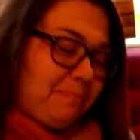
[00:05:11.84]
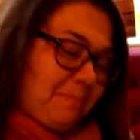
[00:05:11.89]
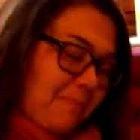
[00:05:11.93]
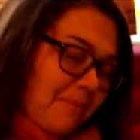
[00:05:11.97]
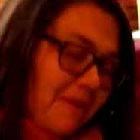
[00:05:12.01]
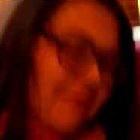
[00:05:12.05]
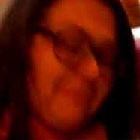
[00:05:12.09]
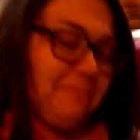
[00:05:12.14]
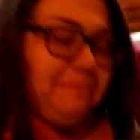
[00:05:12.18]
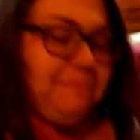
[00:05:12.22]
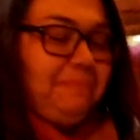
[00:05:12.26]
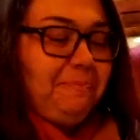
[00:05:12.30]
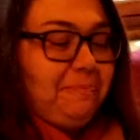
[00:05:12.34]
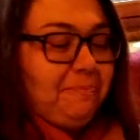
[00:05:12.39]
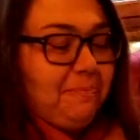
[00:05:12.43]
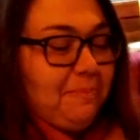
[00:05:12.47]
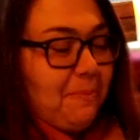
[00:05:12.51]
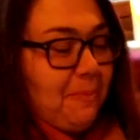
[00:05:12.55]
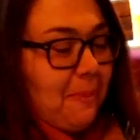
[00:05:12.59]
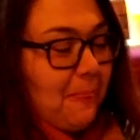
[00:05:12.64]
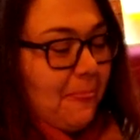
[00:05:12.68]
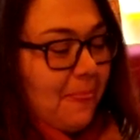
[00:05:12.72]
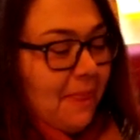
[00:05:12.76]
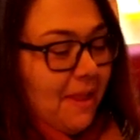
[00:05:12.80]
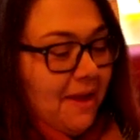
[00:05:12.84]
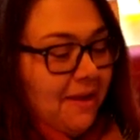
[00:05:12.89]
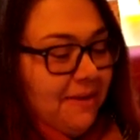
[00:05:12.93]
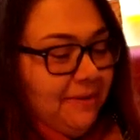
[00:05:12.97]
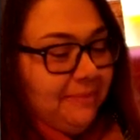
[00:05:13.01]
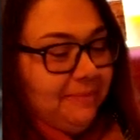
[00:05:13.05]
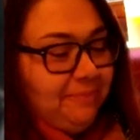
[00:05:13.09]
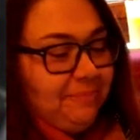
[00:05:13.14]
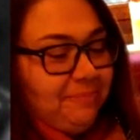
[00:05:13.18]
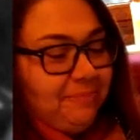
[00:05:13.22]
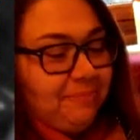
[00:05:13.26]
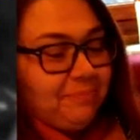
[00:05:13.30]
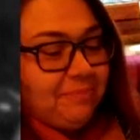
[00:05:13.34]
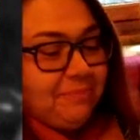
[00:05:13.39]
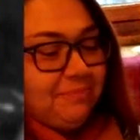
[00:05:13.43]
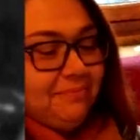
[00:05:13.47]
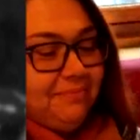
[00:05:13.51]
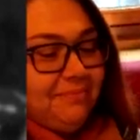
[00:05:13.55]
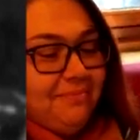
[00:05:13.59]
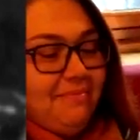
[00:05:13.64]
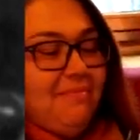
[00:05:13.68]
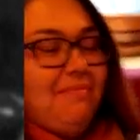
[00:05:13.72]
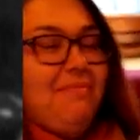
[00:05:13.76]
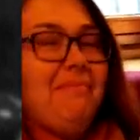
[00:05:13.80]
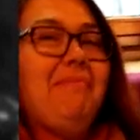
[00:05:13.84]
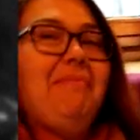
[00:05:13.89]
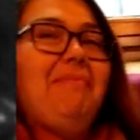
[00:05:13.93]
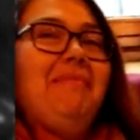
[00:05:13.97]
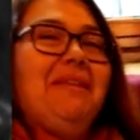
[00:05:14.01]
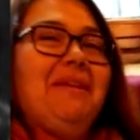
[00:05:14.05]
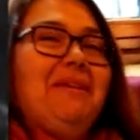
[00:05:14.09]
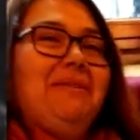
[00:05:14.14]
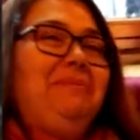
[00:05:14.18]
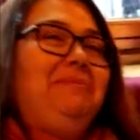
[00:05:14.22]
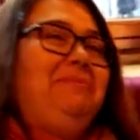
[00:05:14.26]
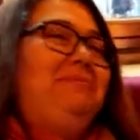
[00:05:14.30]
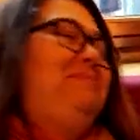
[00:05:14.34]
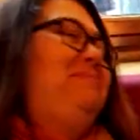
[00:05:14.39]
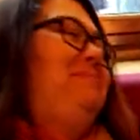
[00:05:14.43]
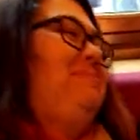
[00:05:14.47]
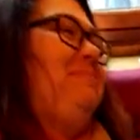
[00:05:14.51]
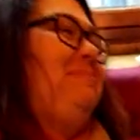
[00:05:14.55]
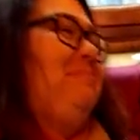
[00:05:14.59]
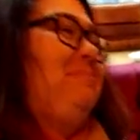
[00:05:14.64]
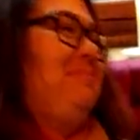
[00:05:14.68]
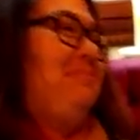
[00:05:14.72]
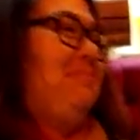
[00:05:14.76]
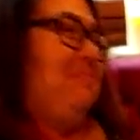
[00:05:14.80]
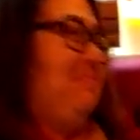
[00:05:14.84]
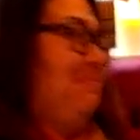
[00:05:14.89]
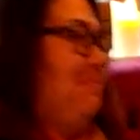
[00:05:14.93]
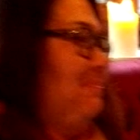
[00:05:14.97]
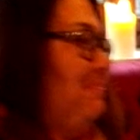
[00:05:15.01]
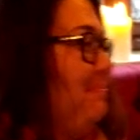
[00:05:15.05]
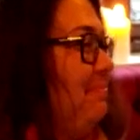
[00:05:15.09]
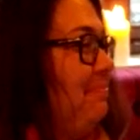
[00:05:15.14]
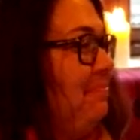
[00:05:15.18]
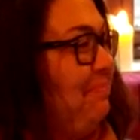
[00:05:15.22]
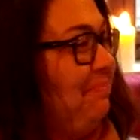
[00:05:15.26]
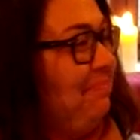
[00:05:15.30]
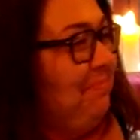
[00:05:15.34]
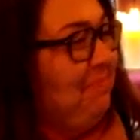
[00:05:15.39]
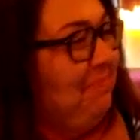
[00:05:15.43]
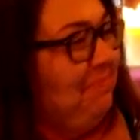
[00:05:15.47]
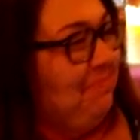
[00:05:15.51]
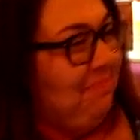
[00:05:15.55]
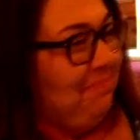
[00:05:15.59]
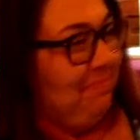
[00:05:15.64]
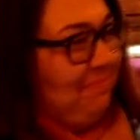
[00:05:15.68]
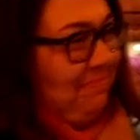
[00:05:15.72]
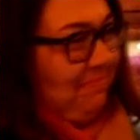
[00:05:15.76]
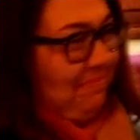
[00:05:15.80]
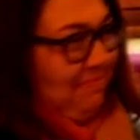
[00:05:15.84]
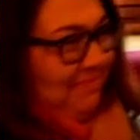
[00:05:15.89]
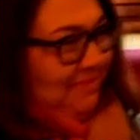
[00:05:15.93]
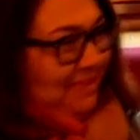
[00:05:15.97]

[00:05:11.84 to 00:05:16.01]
Bravo. I'm thrilled with them. So, girls,